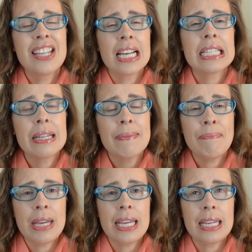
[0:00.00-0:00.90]
doesn't
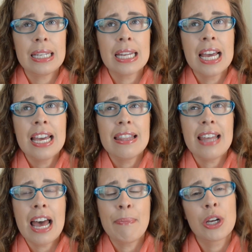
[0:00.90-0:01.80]
mean
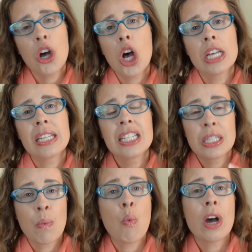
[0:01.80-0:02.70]
that because
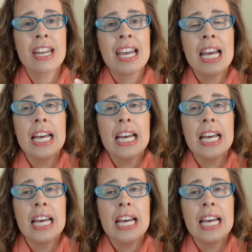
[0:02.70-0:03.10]
someone